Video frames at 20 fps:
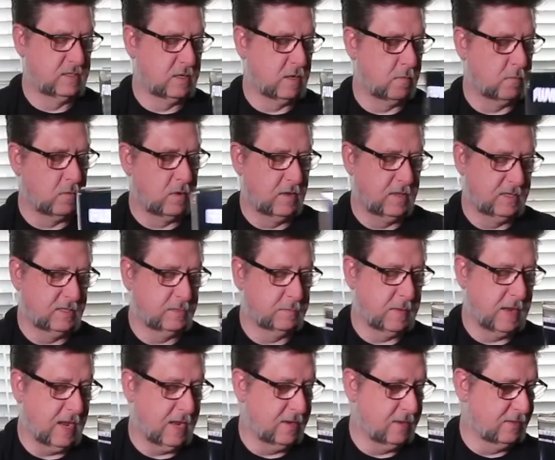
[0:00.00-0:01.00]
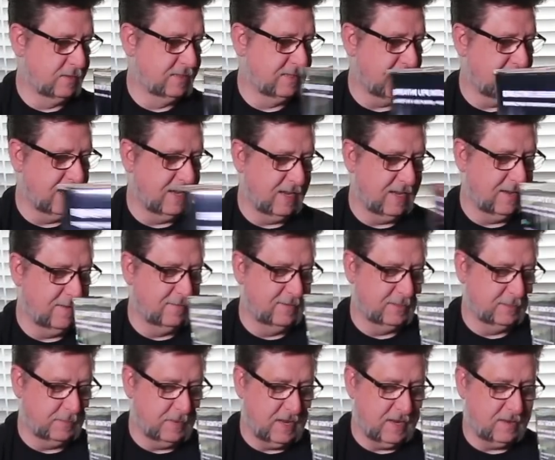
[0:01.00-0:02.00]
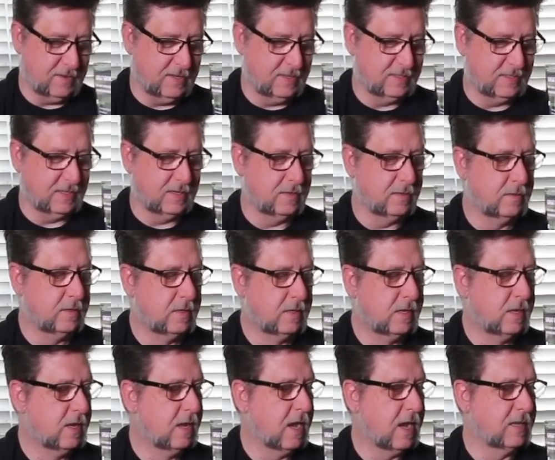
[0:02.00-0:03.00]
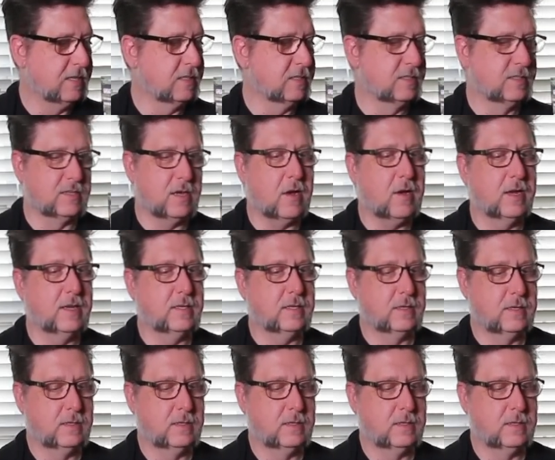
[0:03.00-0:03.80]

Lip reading: on one of these panels. Which panel is it? I just saw it.